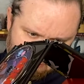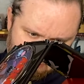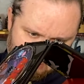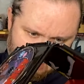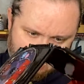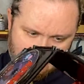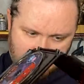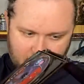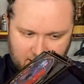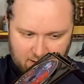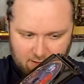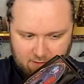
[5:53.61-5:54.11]

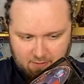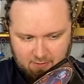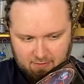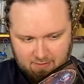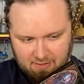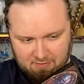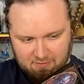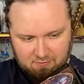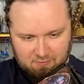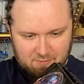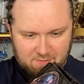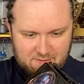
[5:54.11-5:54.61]
Oh, I
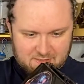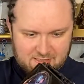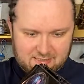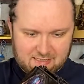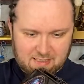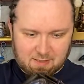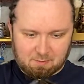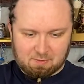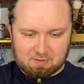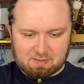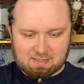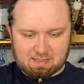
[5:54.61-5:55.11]
thought it was a
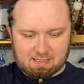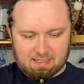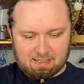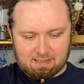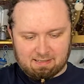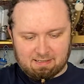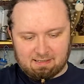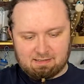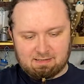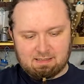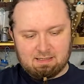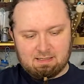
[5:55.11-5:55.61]

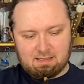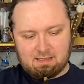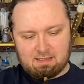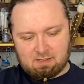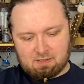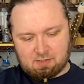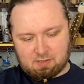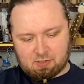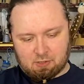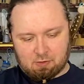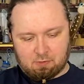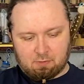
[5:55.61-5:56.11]
double-sided.
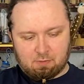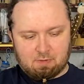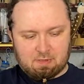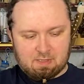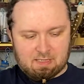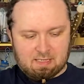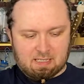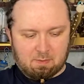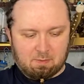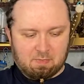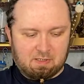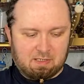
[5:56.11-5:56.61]
So
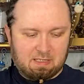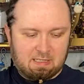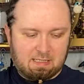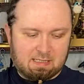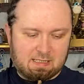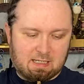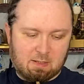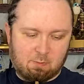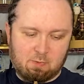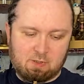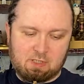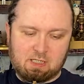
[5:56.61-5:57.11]
some of these
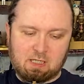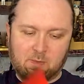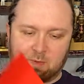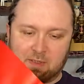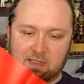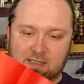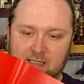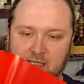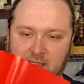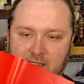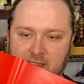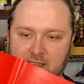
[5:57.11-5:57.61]
come with
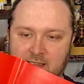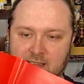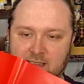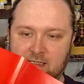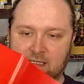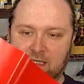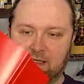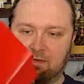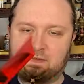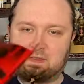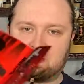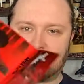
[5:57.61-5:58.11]
double-sided
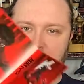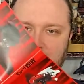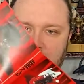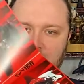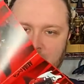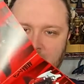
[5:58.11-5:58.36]
sleeves.